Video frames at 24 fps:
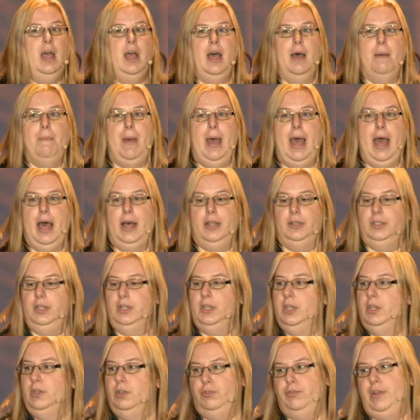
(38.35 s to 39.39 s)
about
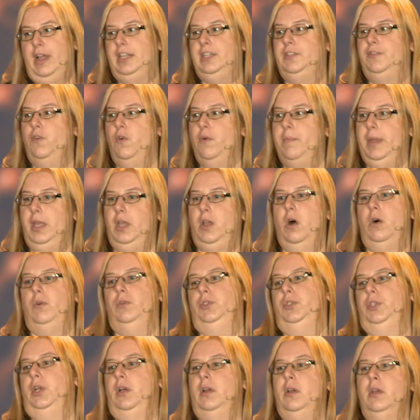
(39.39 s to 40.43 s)
transforming
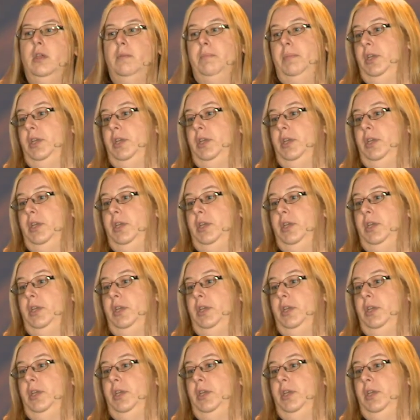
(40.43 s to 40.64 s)
culture,